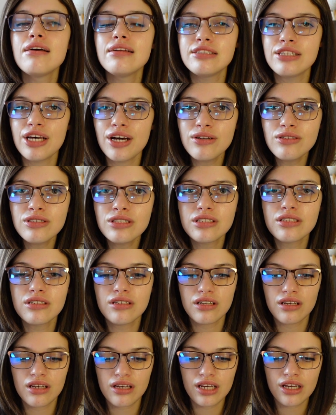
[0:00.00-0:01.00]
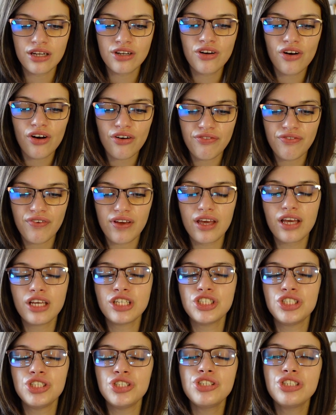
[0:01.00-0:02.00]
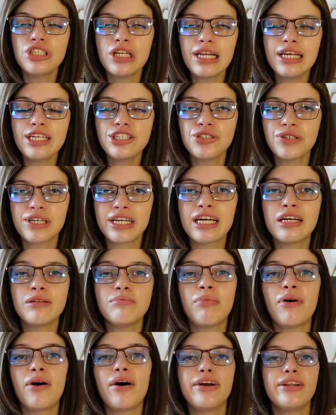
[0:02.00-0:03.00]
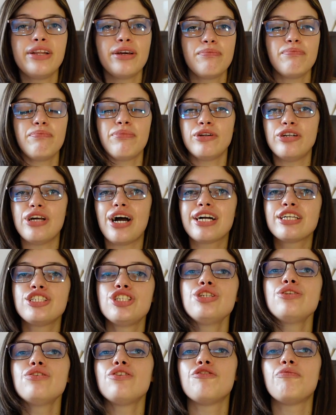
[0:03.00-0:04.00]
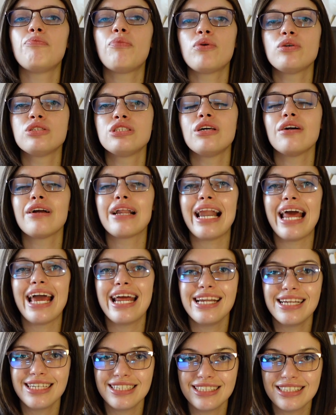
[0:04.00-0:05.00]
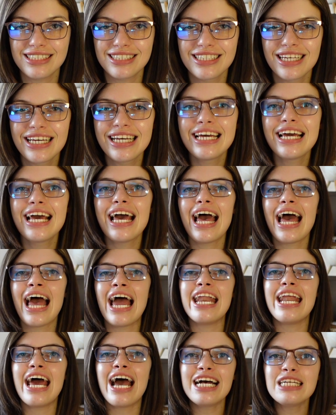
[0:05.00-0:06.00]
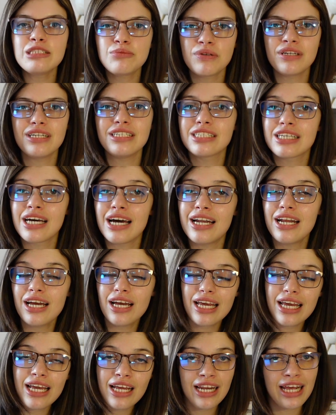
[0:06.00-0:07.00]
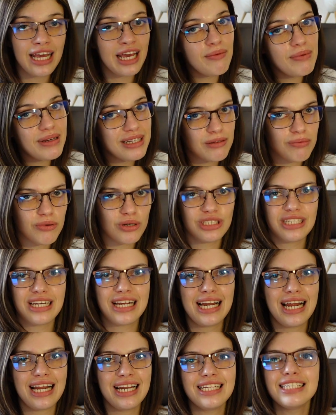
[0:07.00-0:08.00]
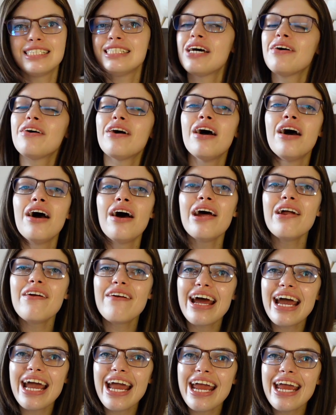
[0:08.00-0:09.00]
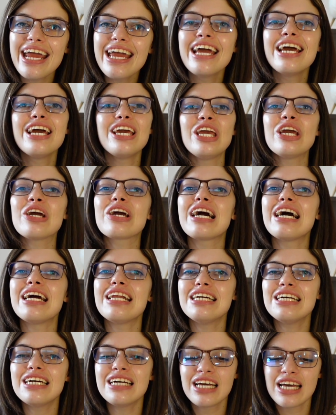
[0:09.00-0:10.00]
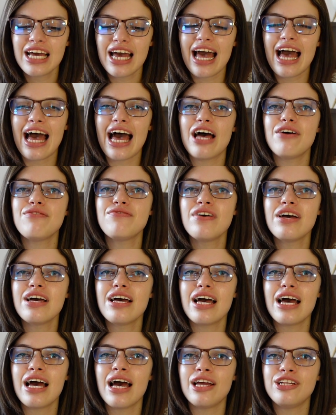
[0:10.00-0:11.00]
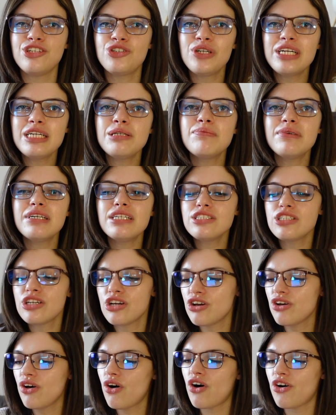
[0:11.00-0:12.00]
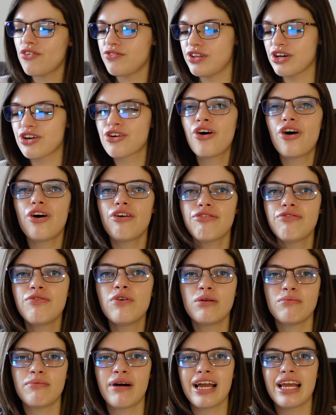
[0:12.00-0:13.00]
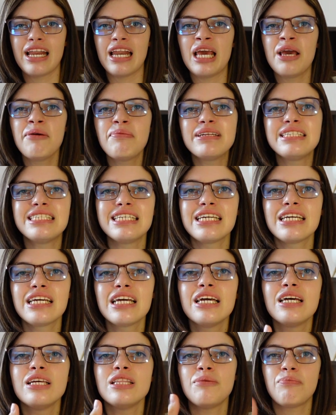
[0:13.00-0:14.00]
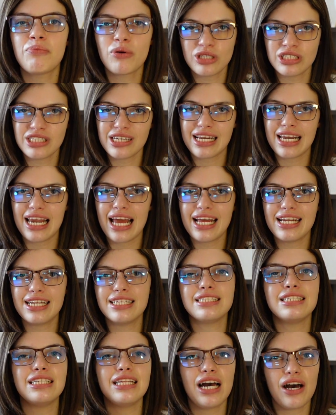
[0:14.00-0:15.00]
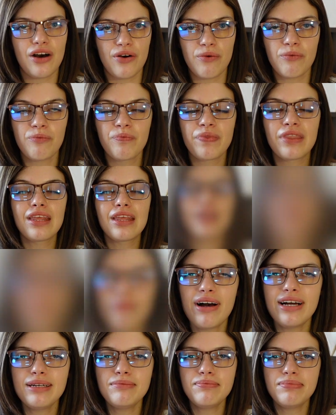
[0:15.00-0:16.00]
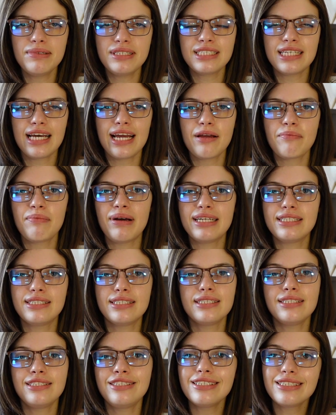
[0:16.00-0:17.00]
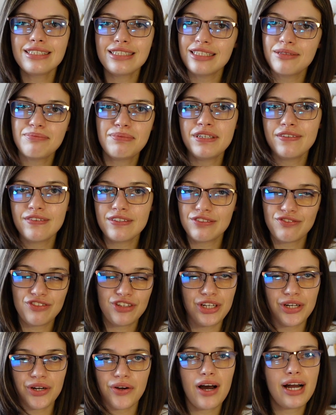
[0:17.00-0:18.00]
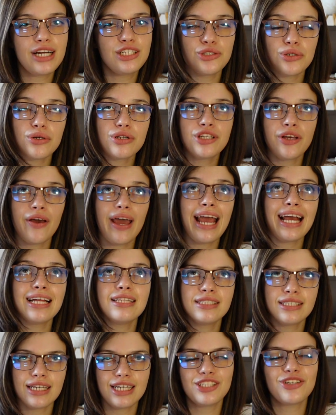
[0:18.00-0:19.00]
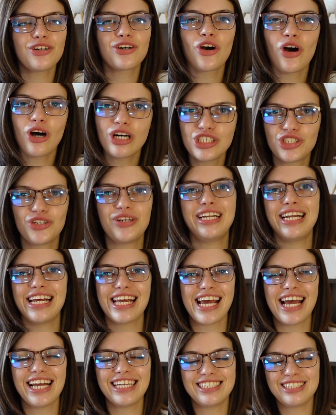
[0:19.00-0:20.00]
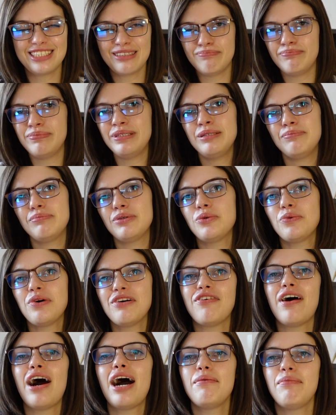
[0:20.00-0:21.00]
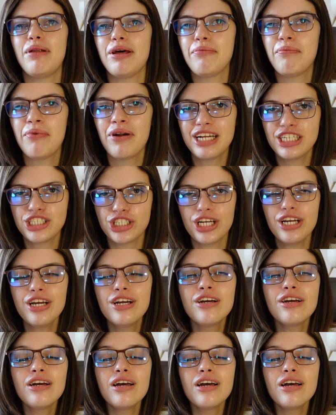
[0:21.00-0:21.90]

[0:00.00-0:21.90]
this coughing is usually triggered by the production of prostaglandins, and aspirin is gonna inhibit prostaglandins. So hooray, you're gonna have a treatment of the cough by inhibiting the prostaglandins. Now you might be saying, but just in the previous video I told you NSAIDs are contraindicated in people with high blood pressure.